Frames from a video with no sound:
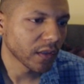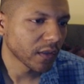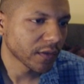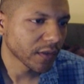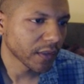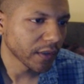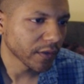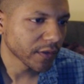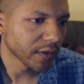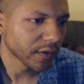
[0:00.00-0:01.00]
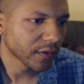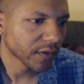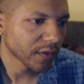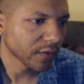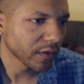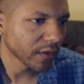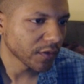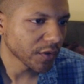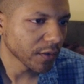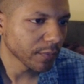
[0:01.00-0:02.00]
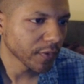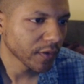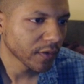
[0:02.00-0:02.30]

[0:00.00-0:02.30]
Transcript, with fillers: launch a character just to create a jump.